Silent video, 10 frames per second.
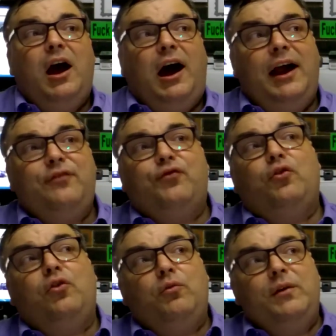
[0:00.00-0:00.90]
I
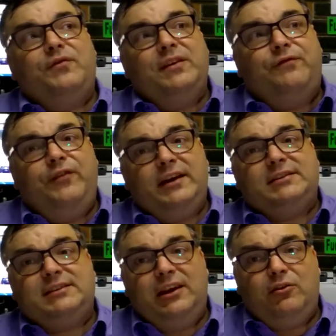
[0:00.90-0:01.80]
thought with the
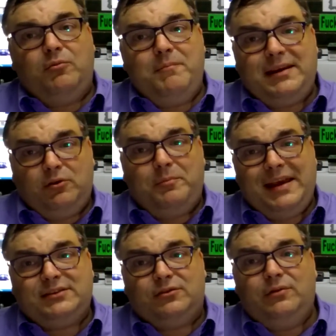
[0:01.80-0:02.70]
fixed steel metal
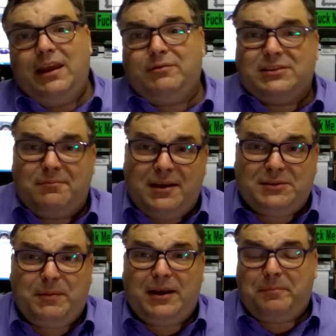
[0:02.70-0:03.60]
bezel, it was a
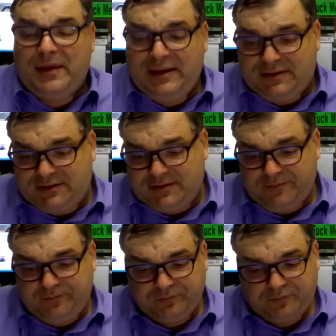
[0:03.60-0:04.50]
much better piece.
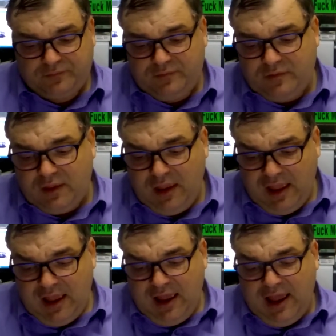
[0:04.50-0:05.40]

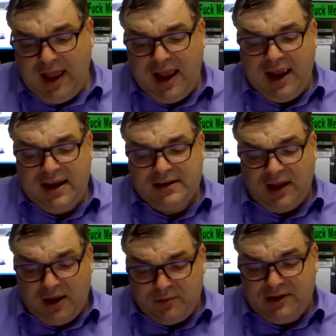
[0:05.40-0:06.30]
And
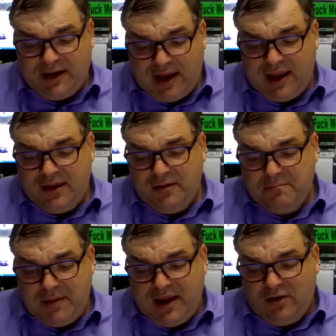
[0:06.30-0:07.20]
I would get a
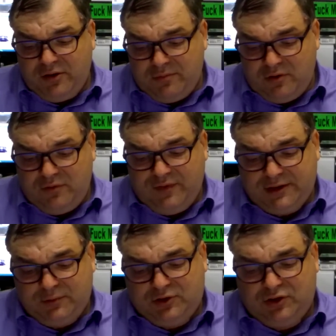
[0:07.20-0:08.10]
Man on the Moon.
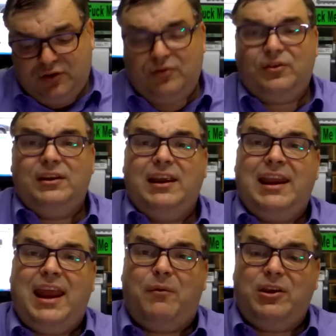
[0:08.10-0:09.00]
That's what you do.
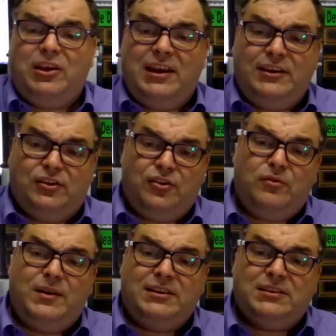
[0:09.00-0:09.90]
Now, what you need to
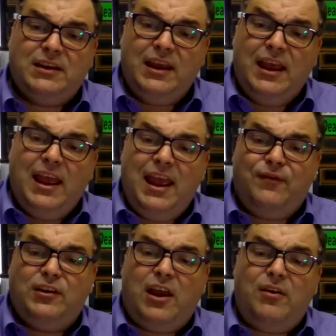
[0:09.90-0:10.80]
do is,
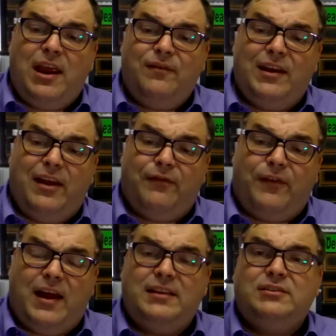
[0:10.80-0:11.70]
if you don't have enough
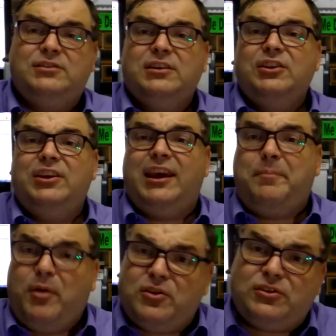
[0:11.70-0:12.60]
funds, you get
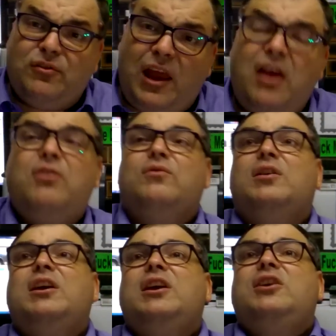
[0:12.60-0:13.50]
a personal loan.
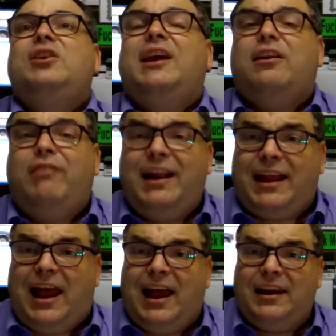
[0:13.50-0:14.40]
You get a credit
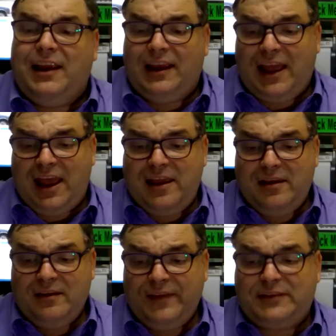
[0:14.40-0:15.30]
card, okay?
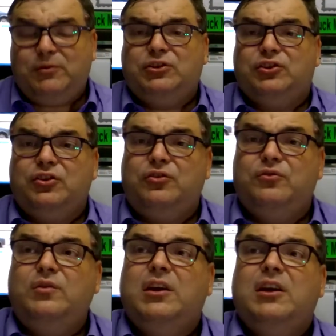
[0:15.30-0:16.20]
That's what you
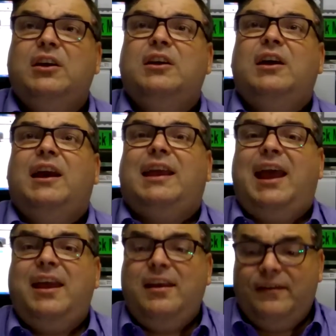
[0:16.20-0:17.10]
do,
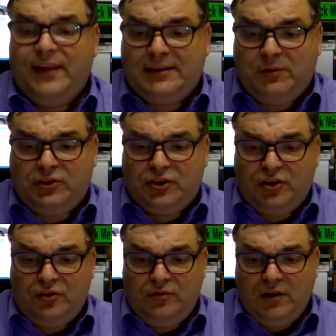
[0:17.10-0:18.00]
okay? That's what you
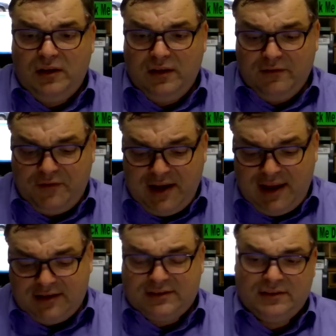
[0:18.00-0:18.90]
do.
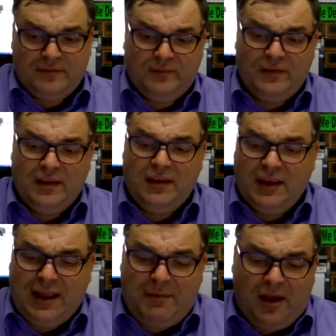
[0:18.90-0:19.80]
Felix,
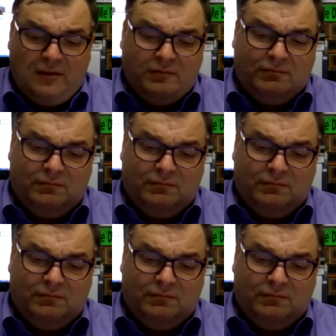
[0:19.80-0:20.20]
come on.